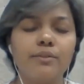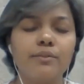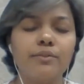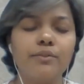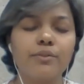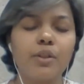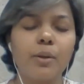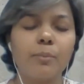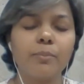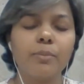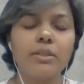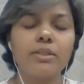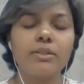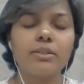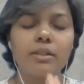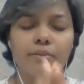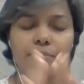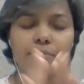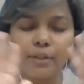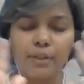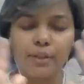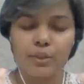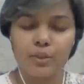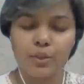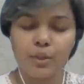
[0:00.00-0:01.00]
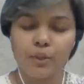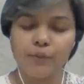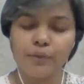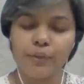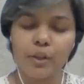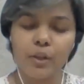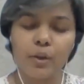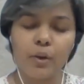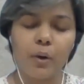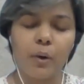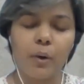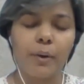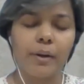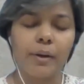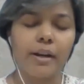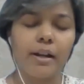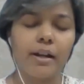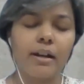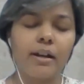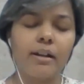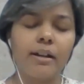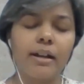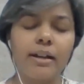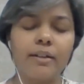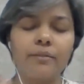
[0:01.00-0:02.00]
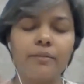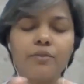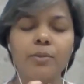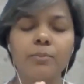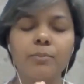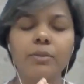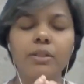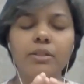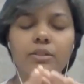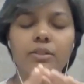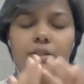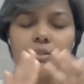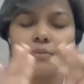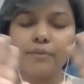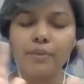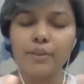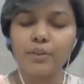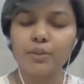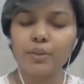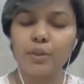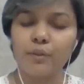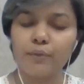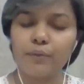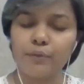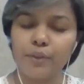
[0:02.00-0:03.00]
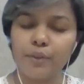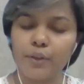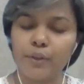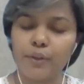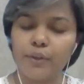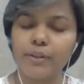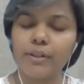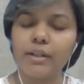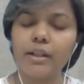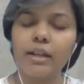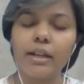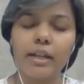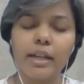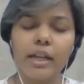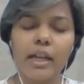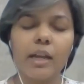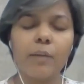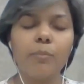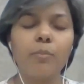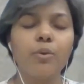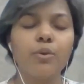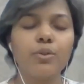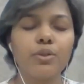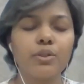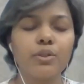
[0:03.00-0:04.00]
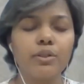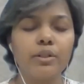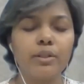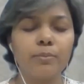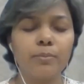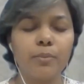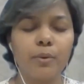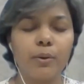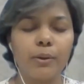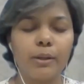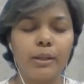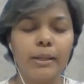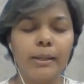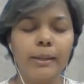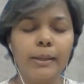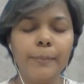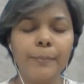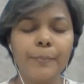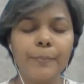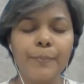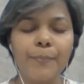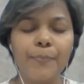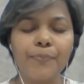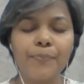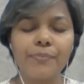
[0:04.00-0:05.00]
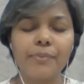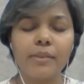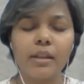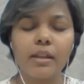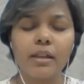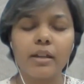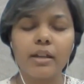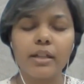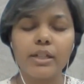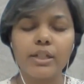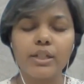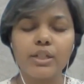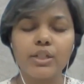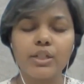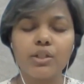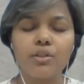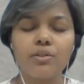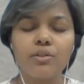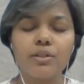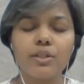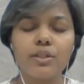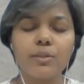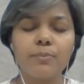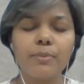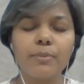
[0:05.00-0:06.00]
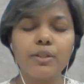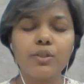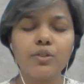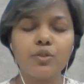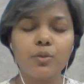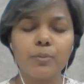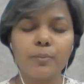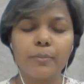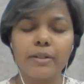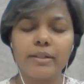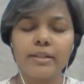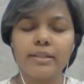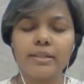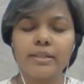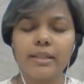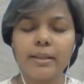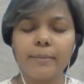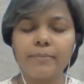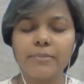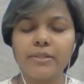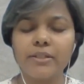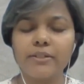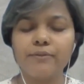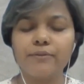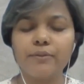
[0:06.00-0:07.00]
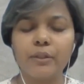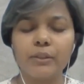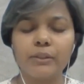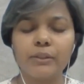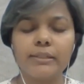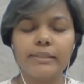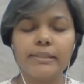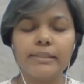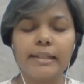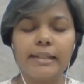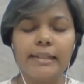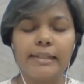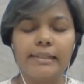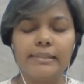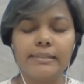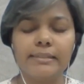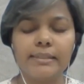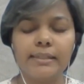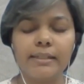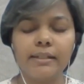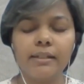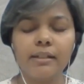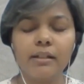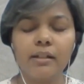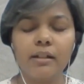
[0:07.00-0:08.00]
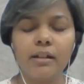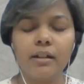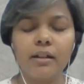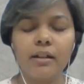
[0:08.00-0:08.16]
from the surface of your aura and from the surface of your emotional body. So just be super receptive for this cleansing.